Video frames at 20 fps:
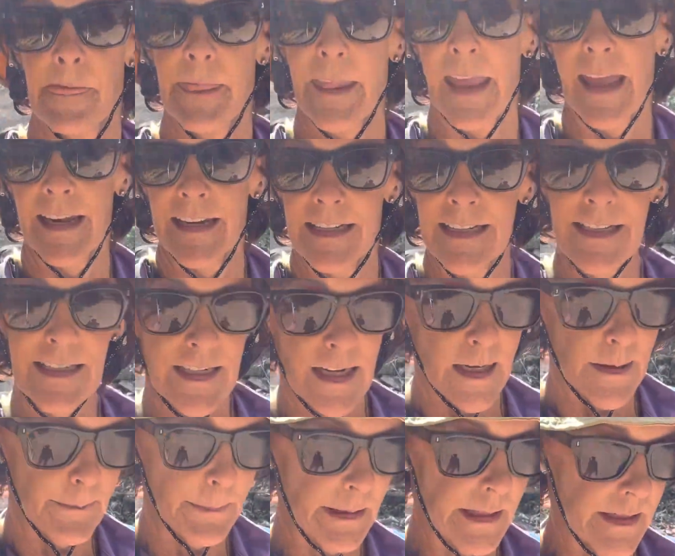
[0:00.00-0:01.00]
and end
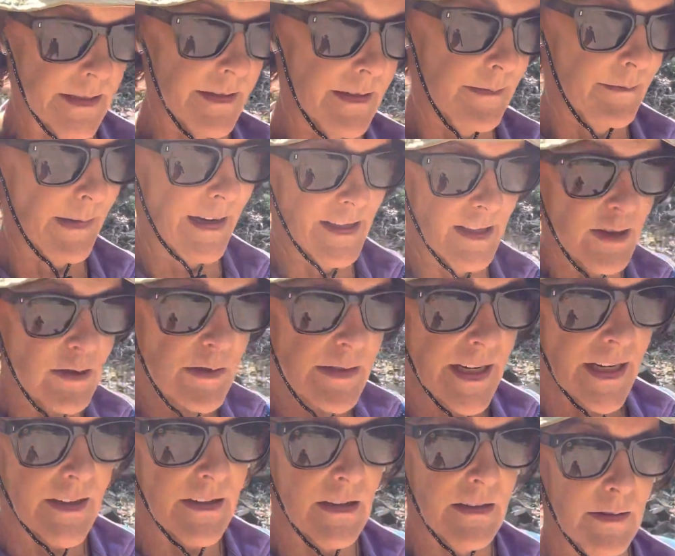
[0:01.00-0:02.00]
up at my
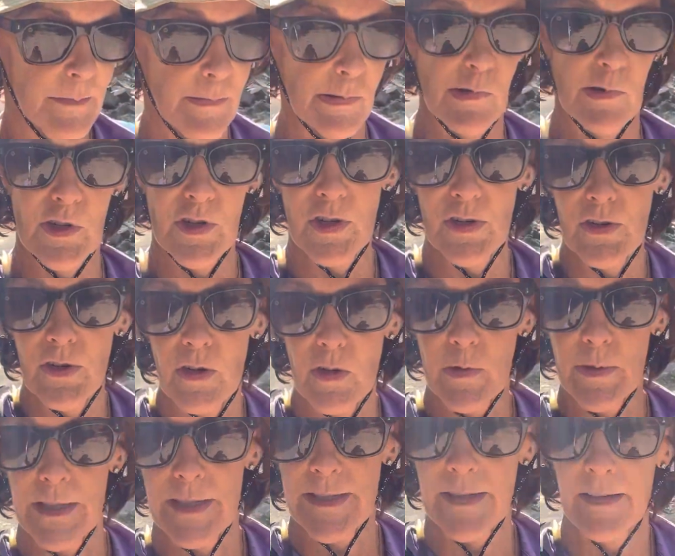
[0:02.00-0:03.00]
hotel in Portugal
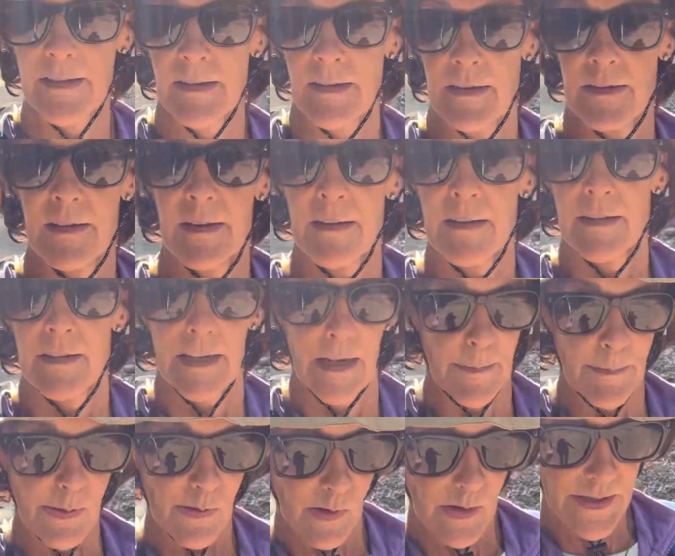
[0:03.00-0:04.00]
in
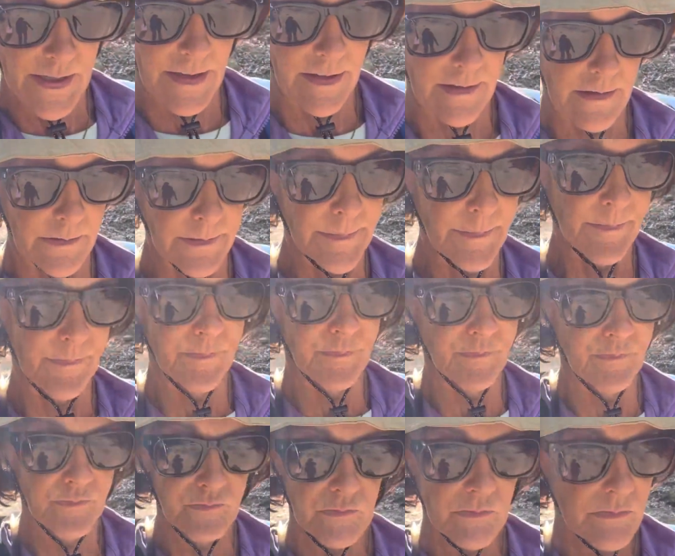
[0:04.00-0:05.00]
Porto
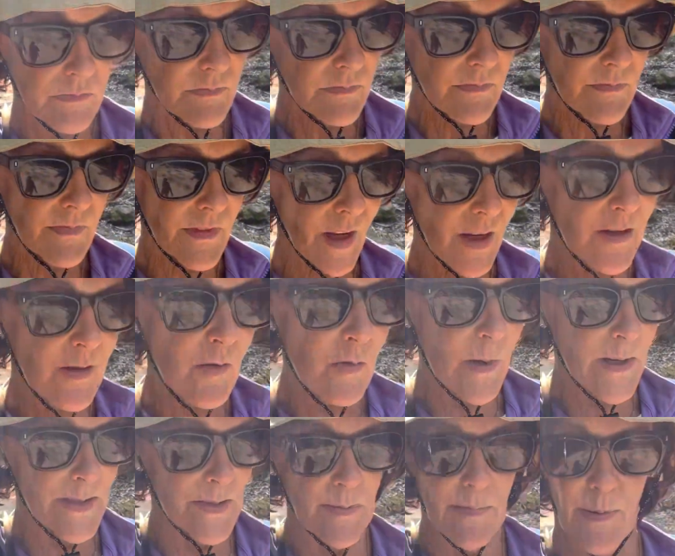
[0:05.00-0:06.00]

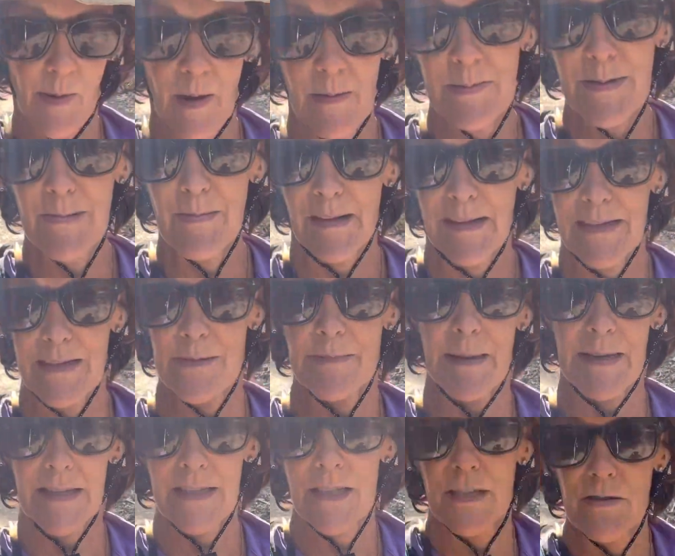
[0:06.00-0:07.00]
was probably one of the
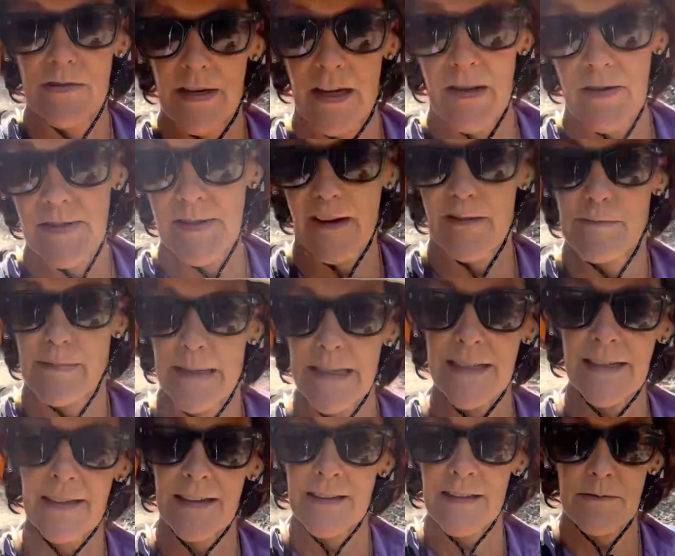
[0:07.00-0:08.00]
best hotels I've been
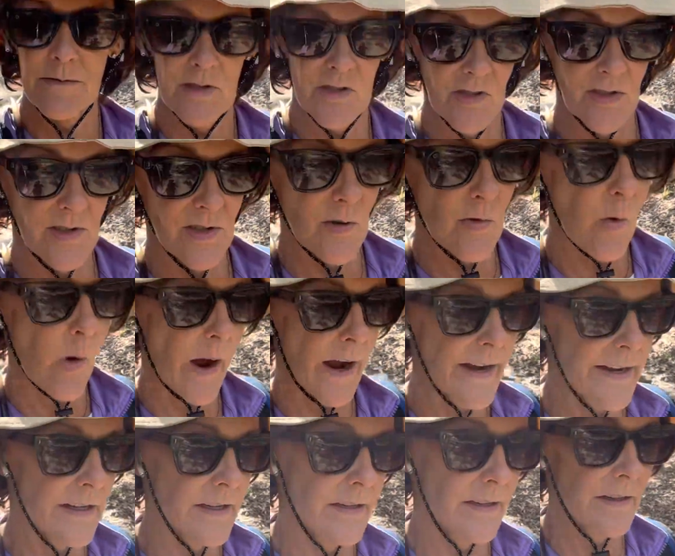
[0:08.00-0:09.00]
in. It was just
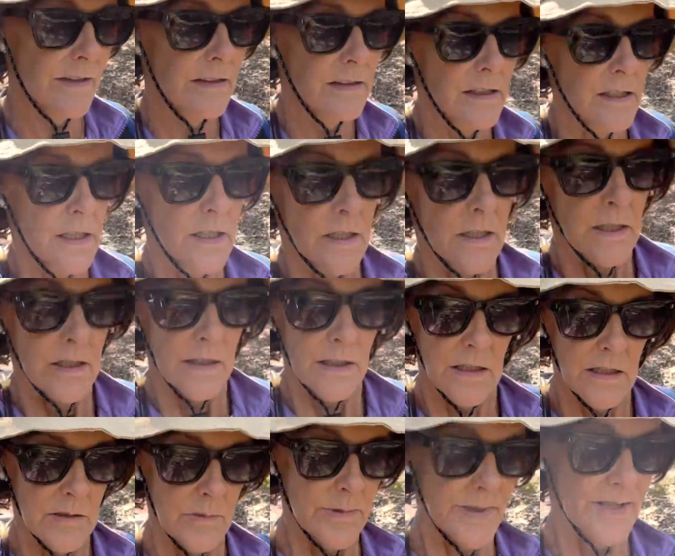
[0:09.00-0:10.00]
quiet.
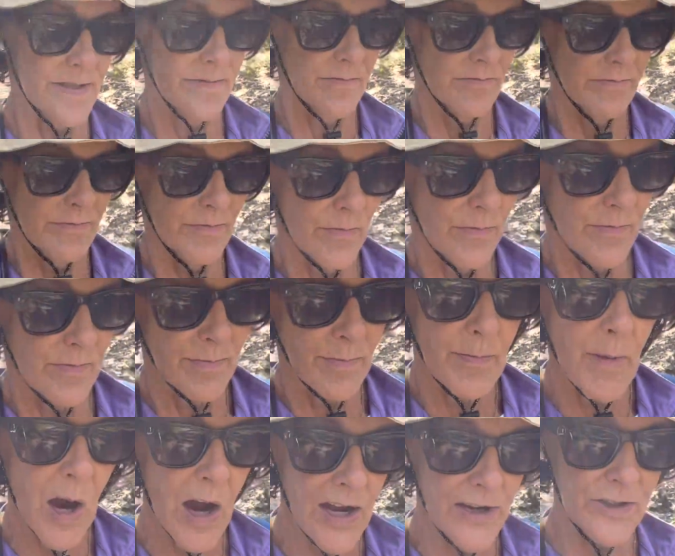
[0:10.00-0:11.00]
It was
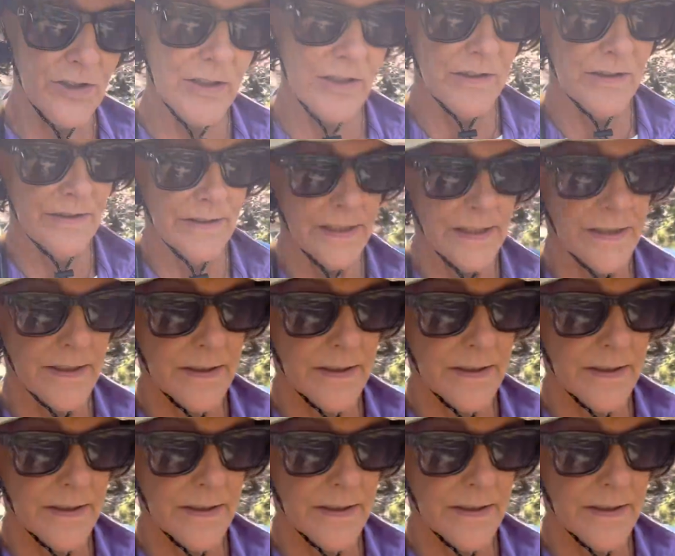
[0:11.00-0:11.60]
modern.